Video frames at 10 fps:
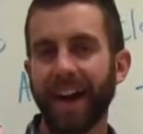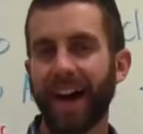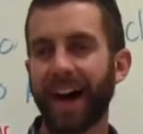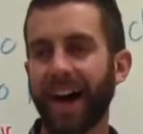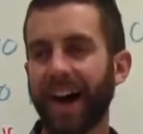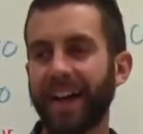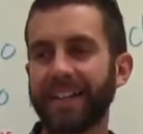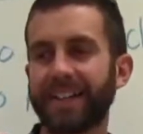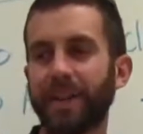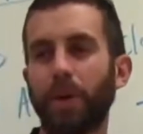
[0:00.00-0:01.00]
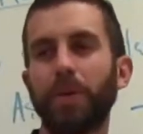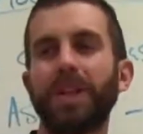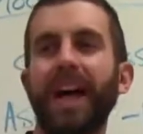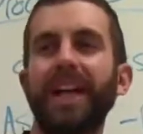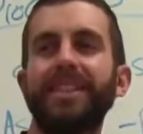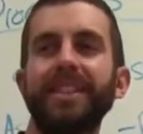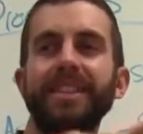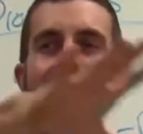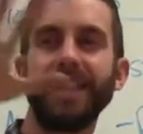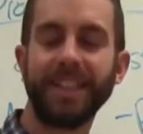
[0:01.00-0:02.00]
The whole class
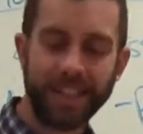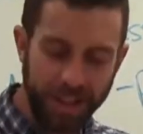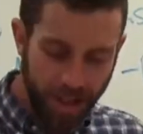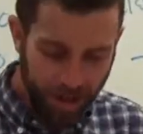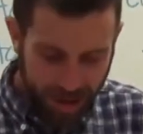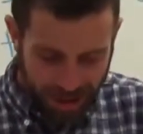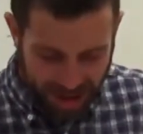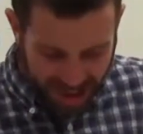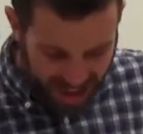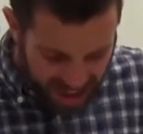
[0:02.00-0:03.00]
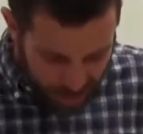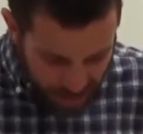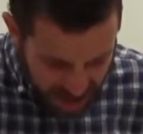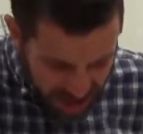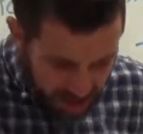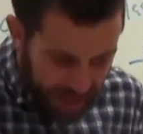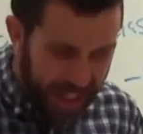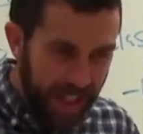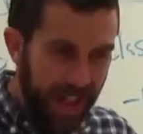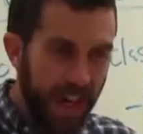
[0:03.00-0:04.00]
doesn't need to know your systems,
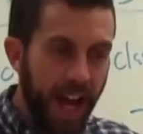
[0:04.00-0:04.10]
right?